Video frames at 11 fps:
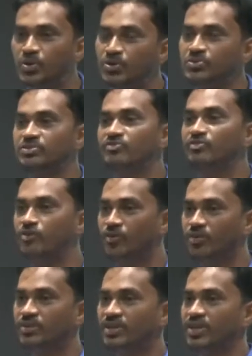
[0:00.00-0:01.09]
to the
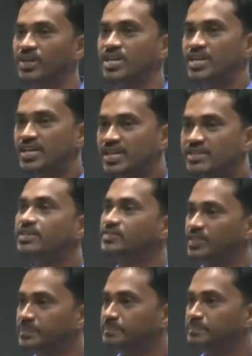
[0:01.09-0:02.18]
phone, it does it.